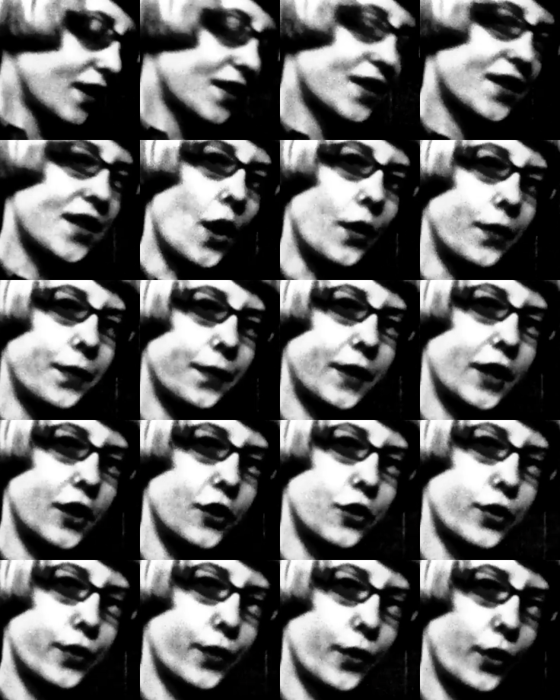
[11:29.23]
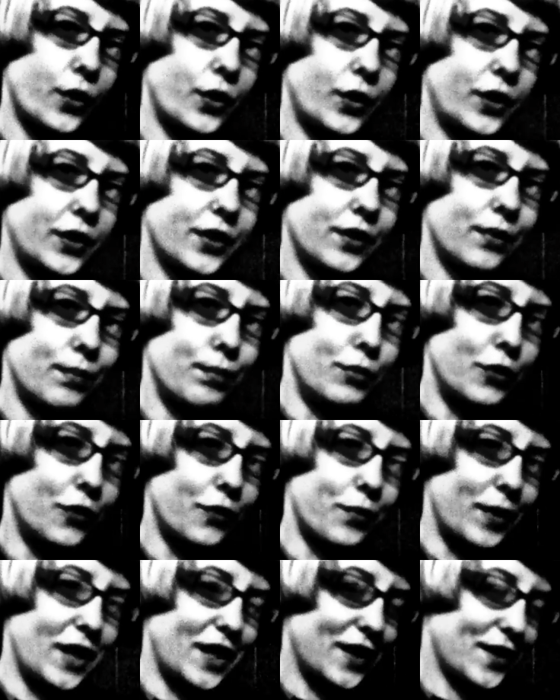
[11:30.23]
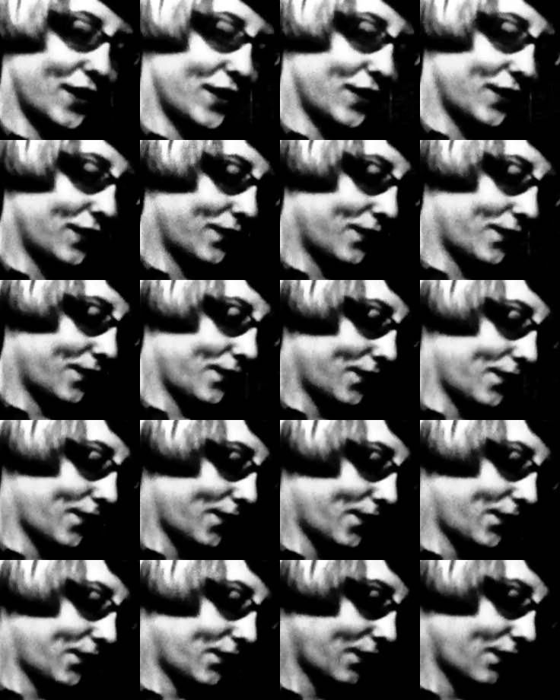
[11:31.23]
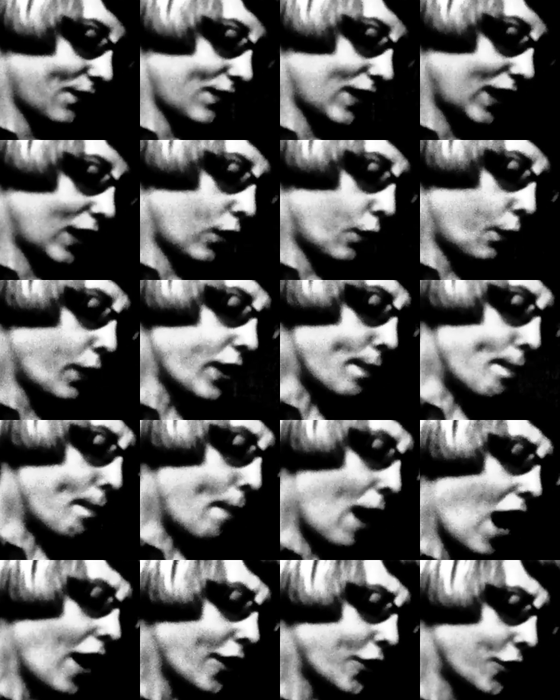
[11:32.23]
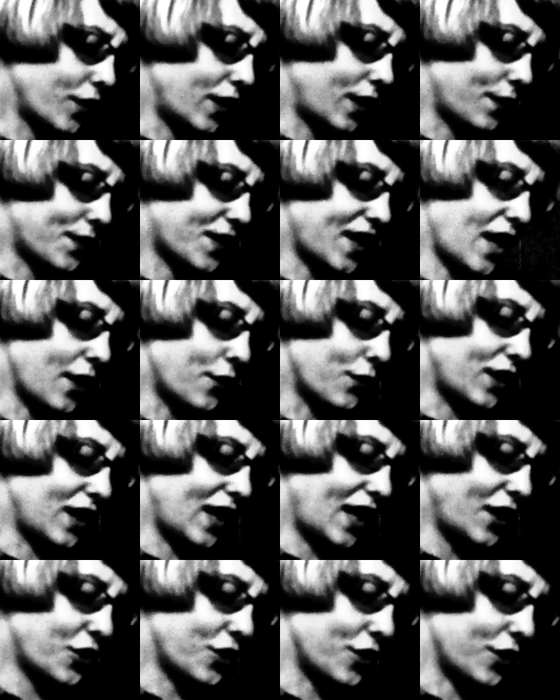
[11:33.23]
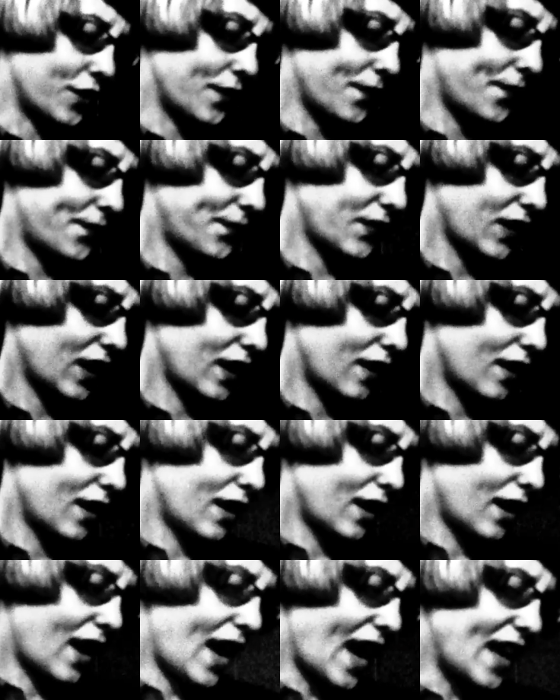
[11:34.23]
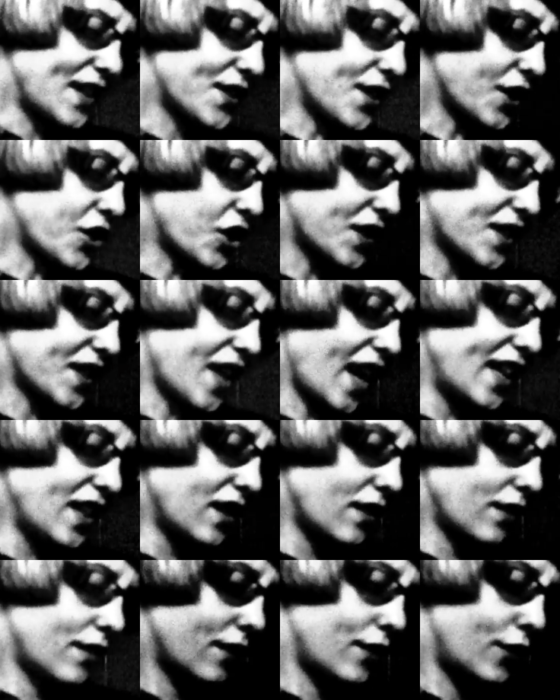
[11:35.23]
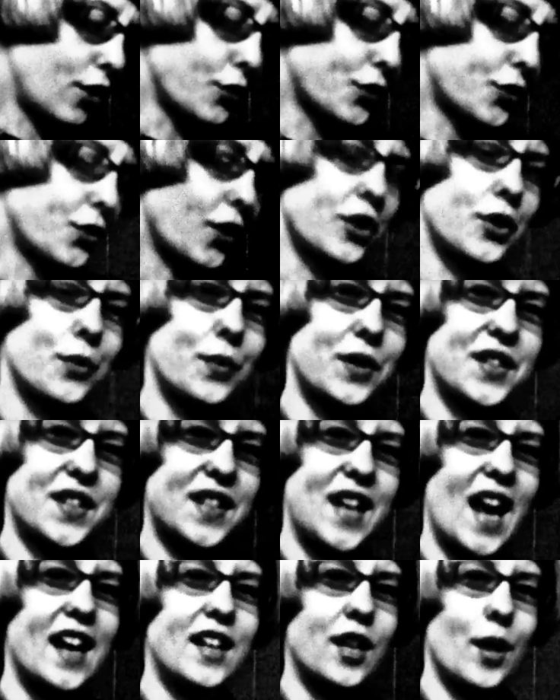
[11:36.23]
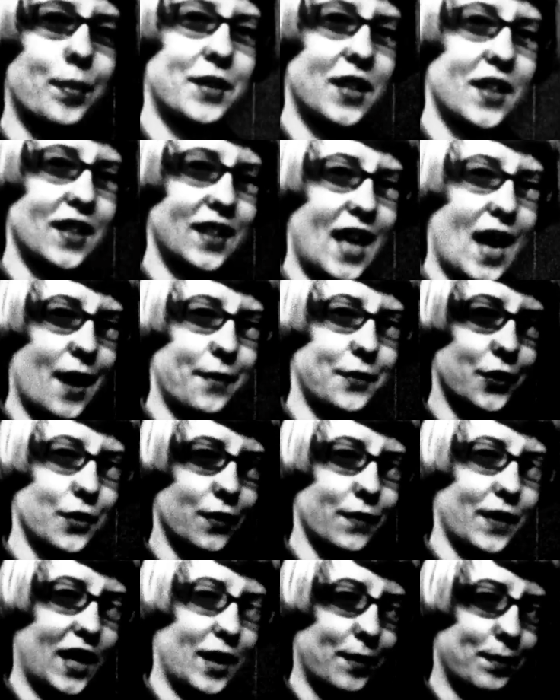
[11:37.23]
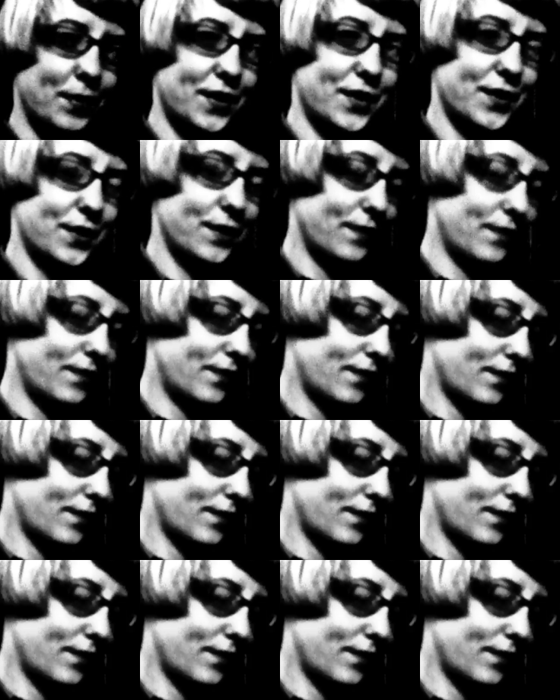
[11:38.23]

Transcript: Self-controlled movement. What a mockery of sacred nature. At such a sight, no structure would stand up to the laughter of apes.